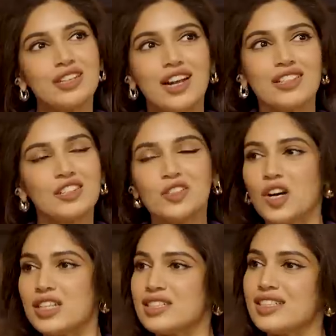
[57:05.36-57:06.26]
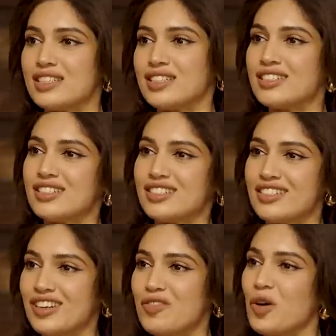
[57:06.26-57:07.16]
will continue hustling it.
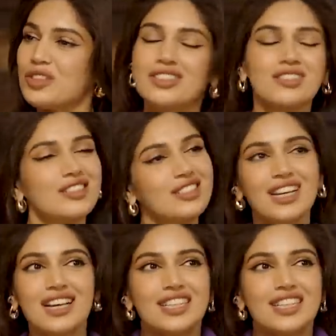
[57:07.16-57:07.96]
Now what the... Yeah,